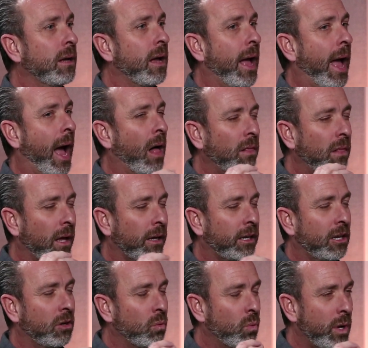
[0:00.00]
how
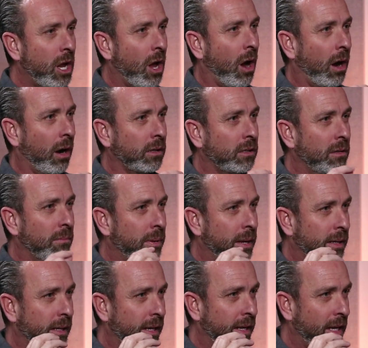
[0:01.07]
lucky we are to be in
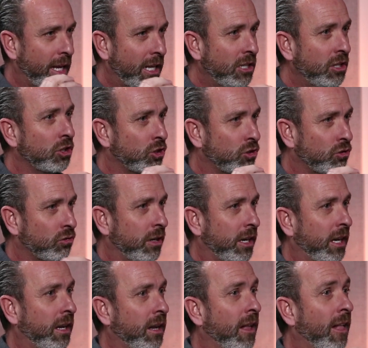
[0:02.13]
an
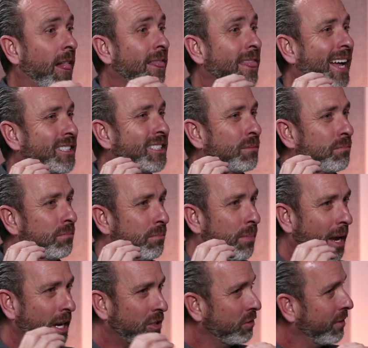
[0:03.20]
industry that's
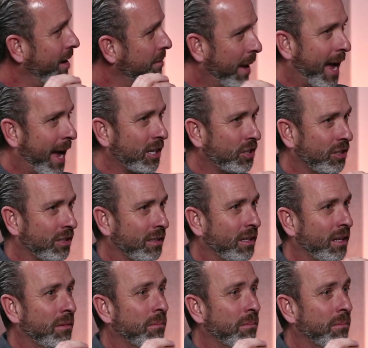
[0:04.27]
based around passion,